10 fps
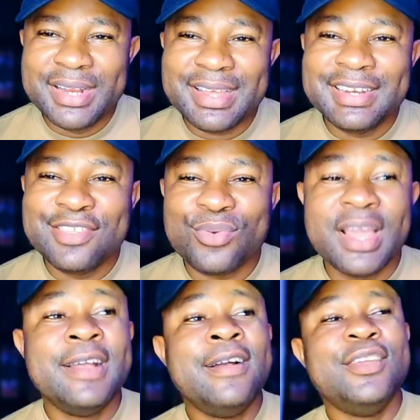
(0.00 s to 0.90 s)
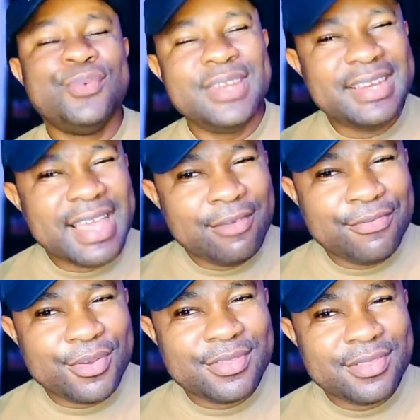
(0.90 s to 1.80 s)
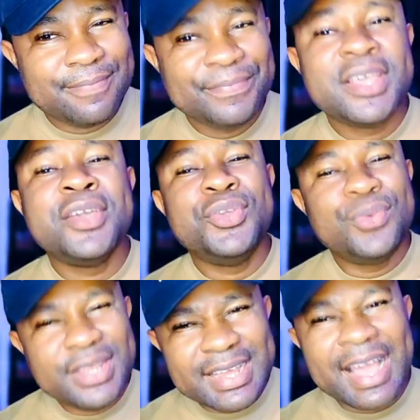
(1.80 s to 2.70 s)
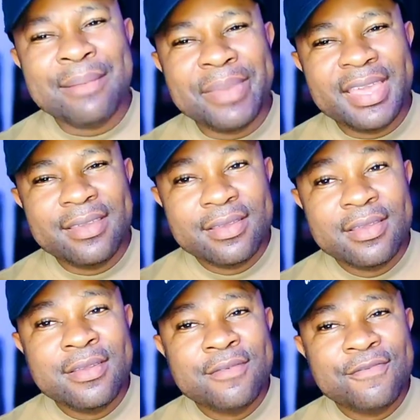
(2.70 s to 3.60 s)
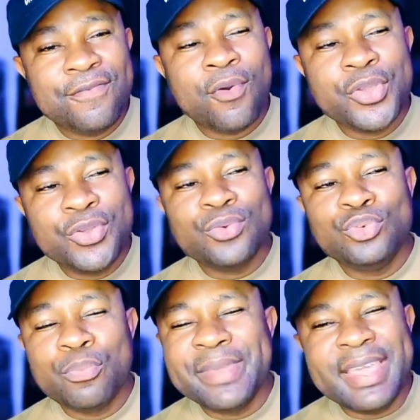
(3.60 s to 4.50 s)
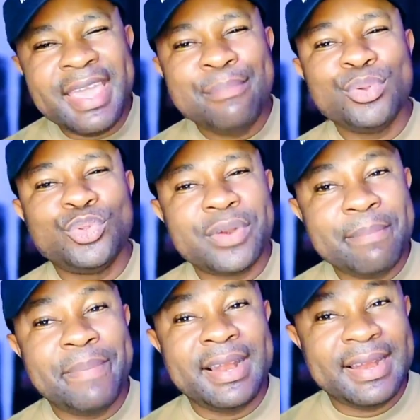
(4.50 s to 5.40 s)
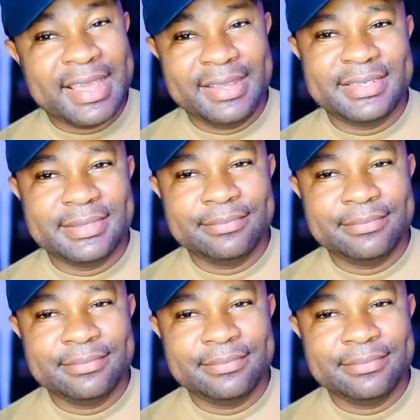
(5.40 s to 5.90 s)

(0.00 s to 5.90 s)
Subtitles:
That is why you need Air Force, you need Army, for you to be able to repair light.